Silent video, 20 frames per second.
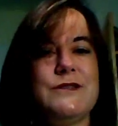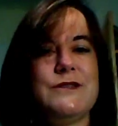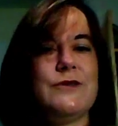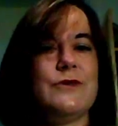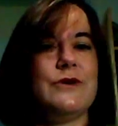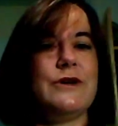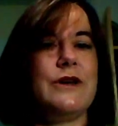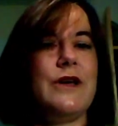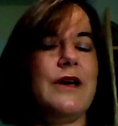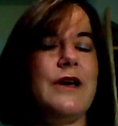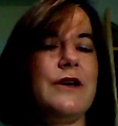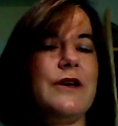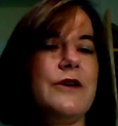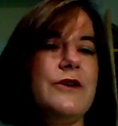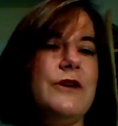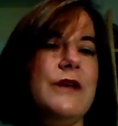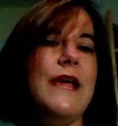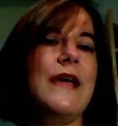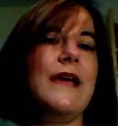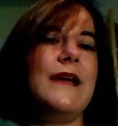So a
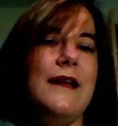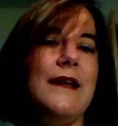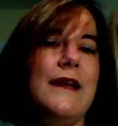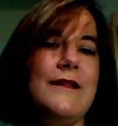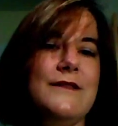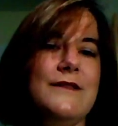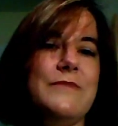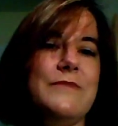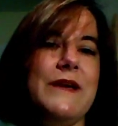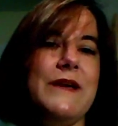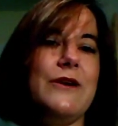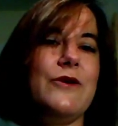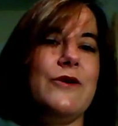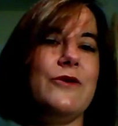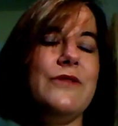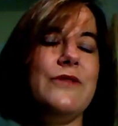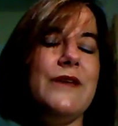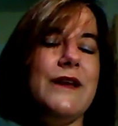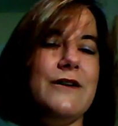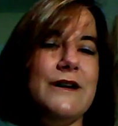good hand analyst might
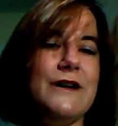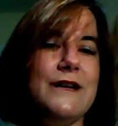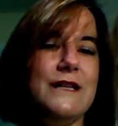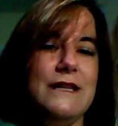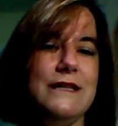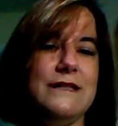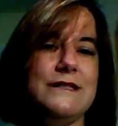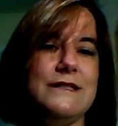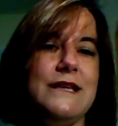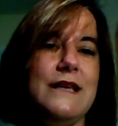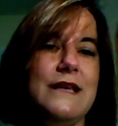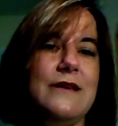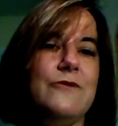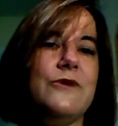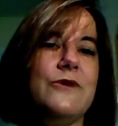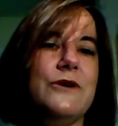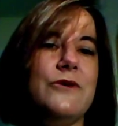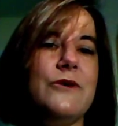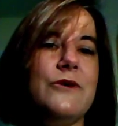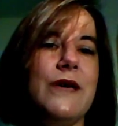go there and say,
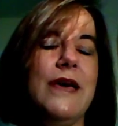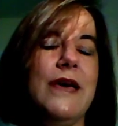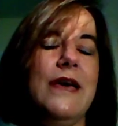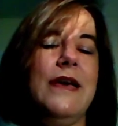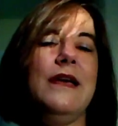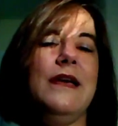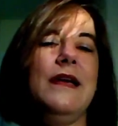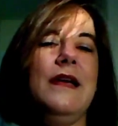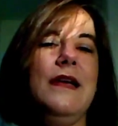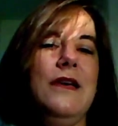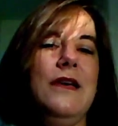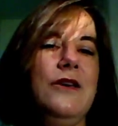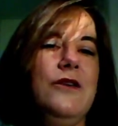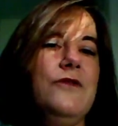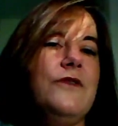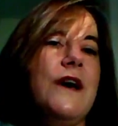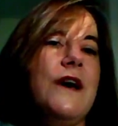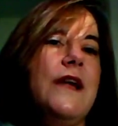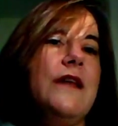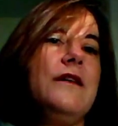well, okay,
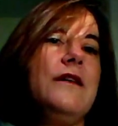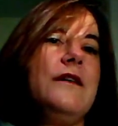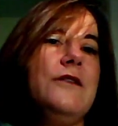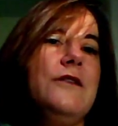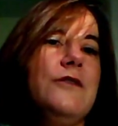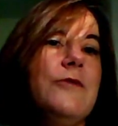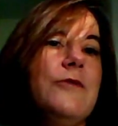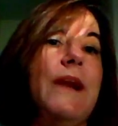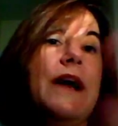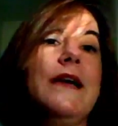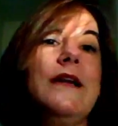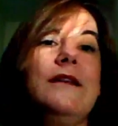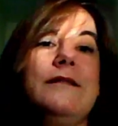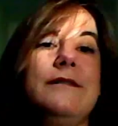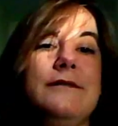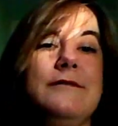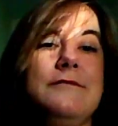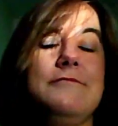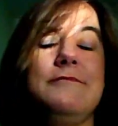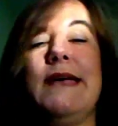you're right.
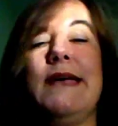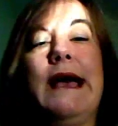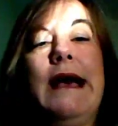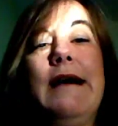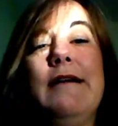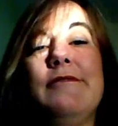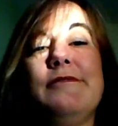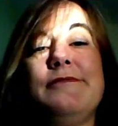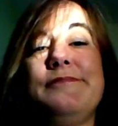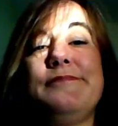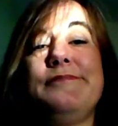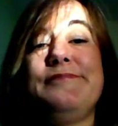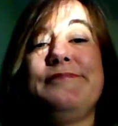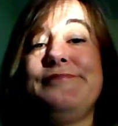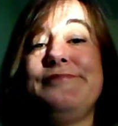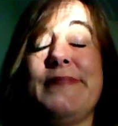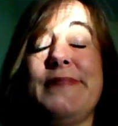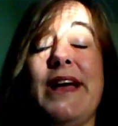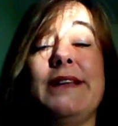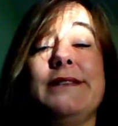You have,
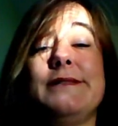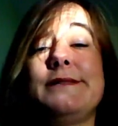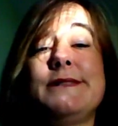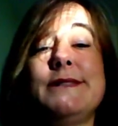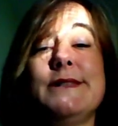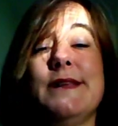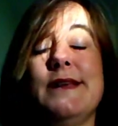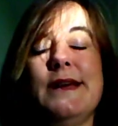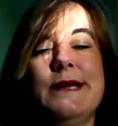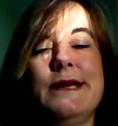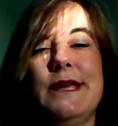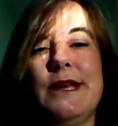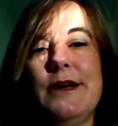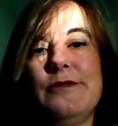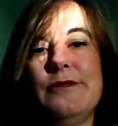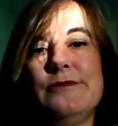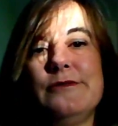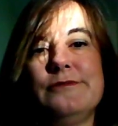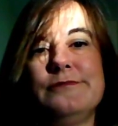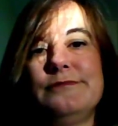you
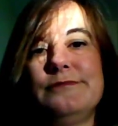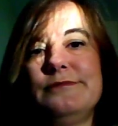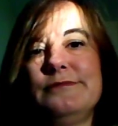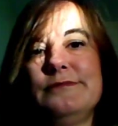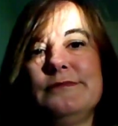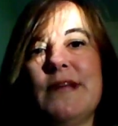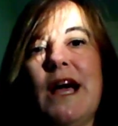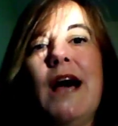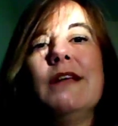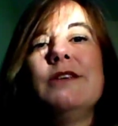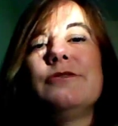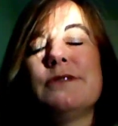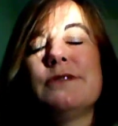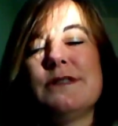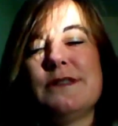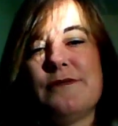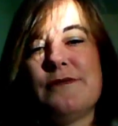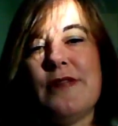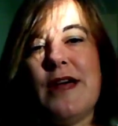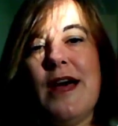know,
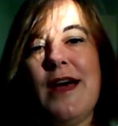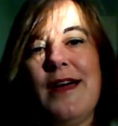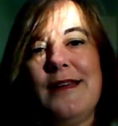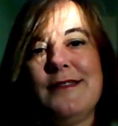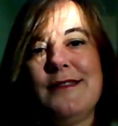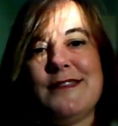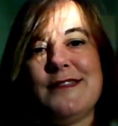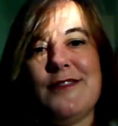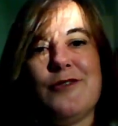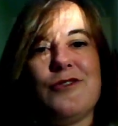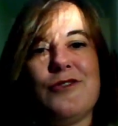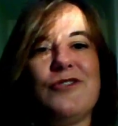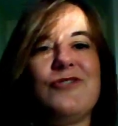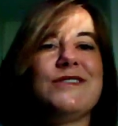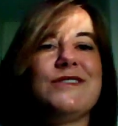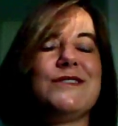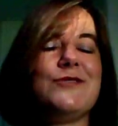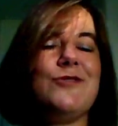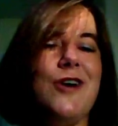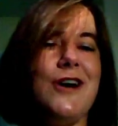hundreds of lines, and they're
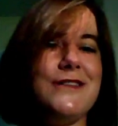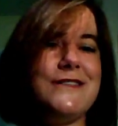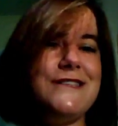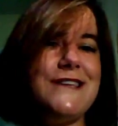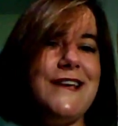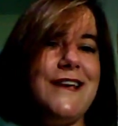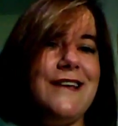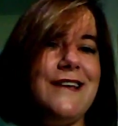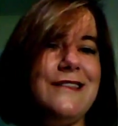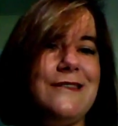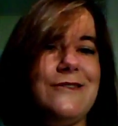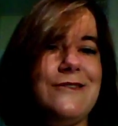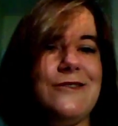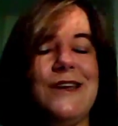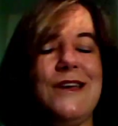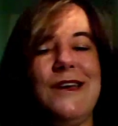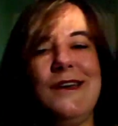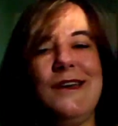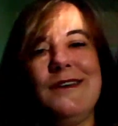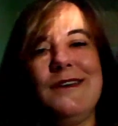crisscrossing, and
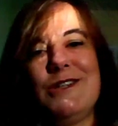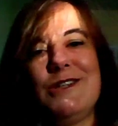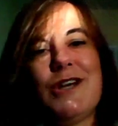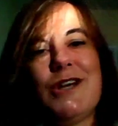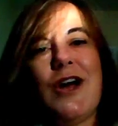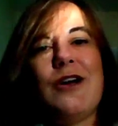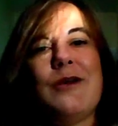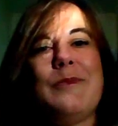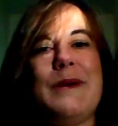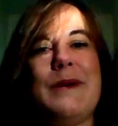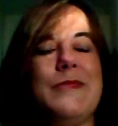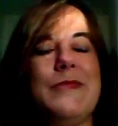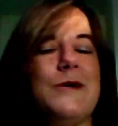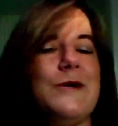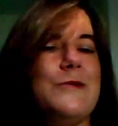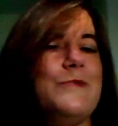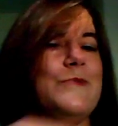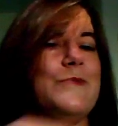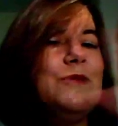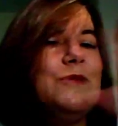they're sharp, and
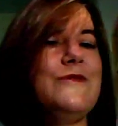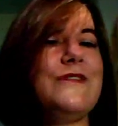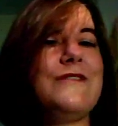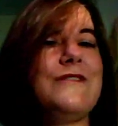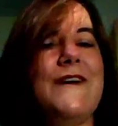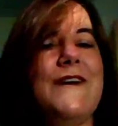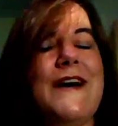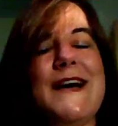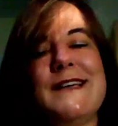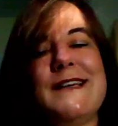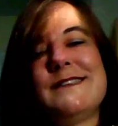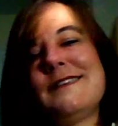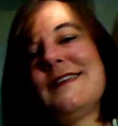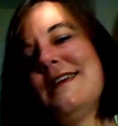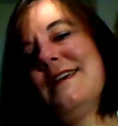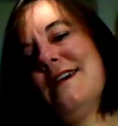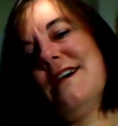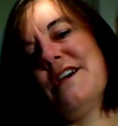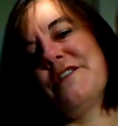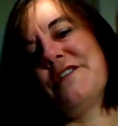they're moving fast
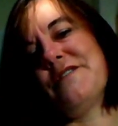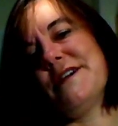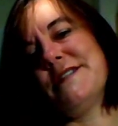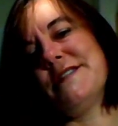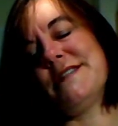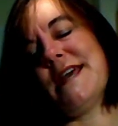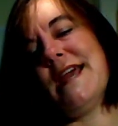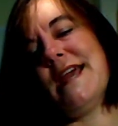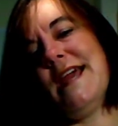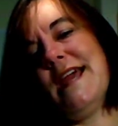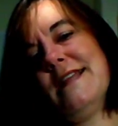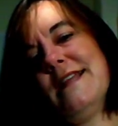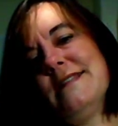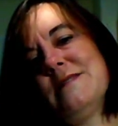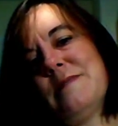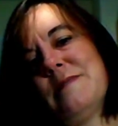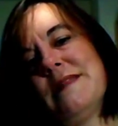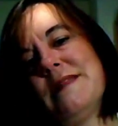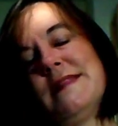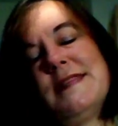across the
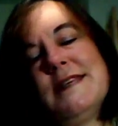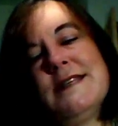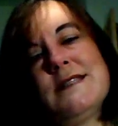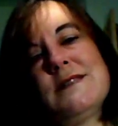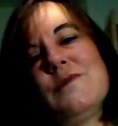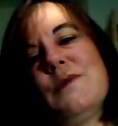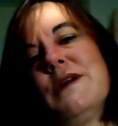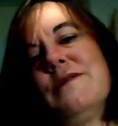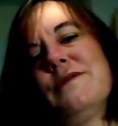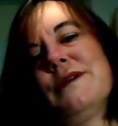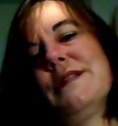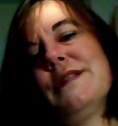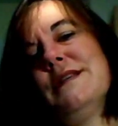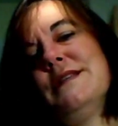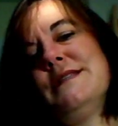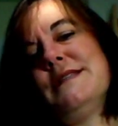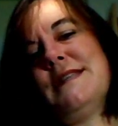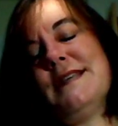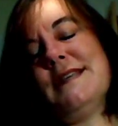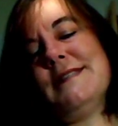hands, but this one
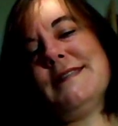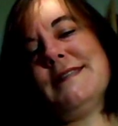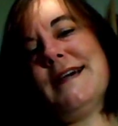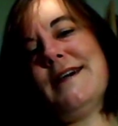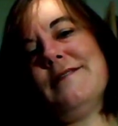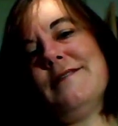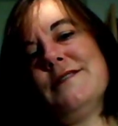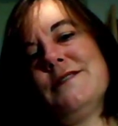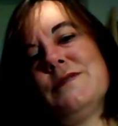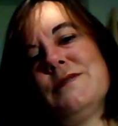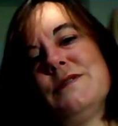really stands out.